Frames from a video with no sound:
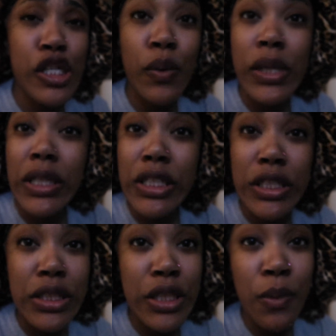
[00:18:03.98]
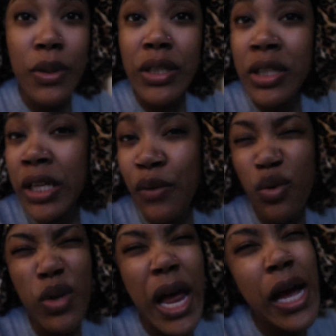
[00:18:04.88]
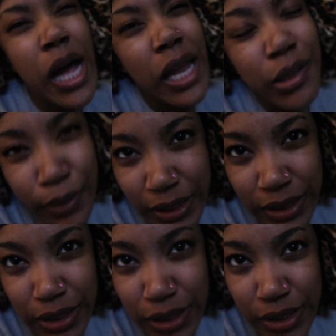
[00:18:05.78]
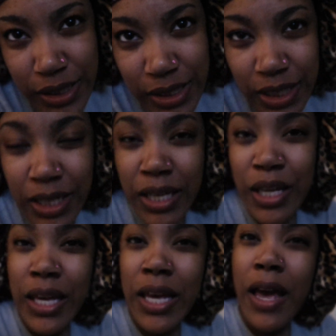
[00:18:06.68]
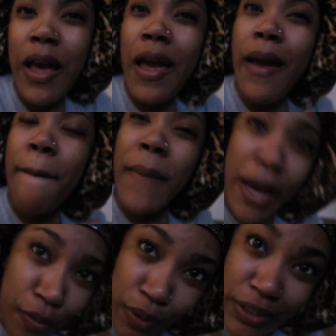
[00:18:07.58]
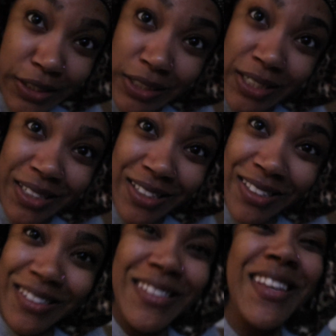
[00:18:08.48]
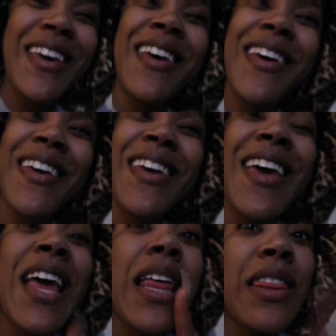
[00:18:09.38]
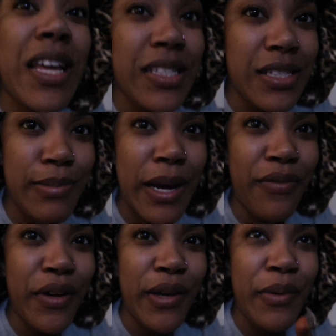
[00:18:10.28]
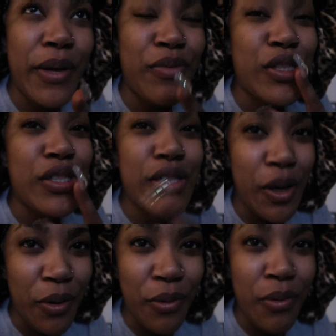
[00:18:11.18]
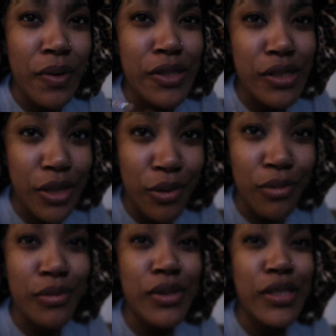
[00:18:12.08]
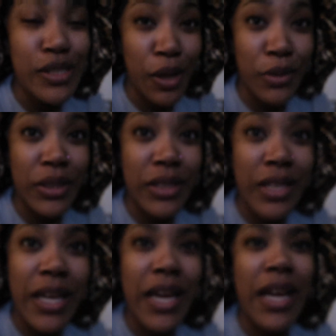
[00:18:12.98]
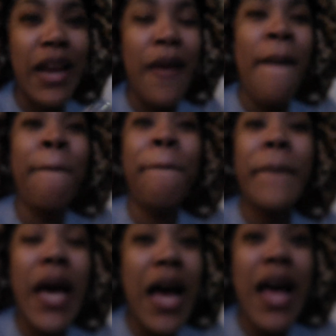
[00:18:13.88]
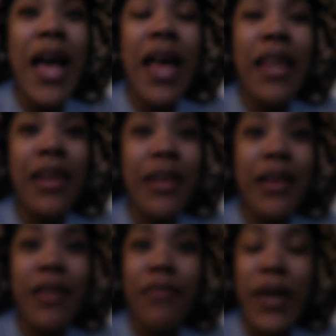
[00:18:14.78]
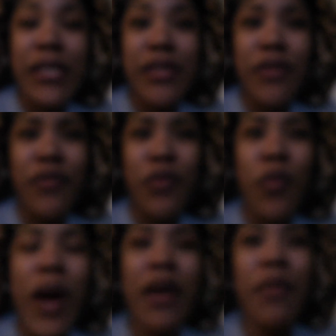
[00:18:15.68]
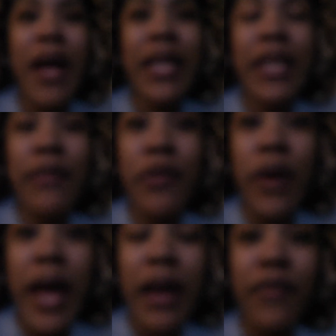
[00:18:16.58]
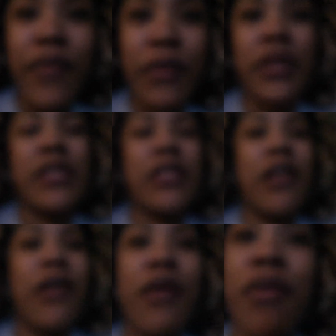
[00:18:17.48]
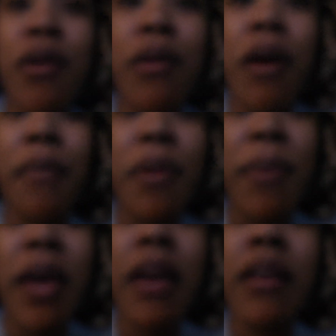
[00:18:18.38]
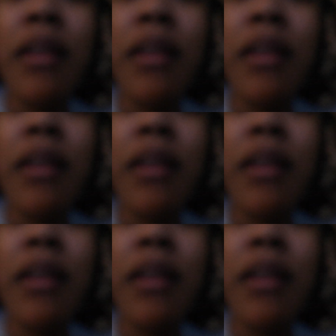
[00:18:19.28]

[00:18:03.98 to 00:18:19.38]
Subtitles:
So delicious, so good. If you like collard greens, macaroni and cheese, that's the spot for you. It was so, so, so good. And I love my soul food. Why do I keep going out of focus, y'all? Hold on, I'll be back.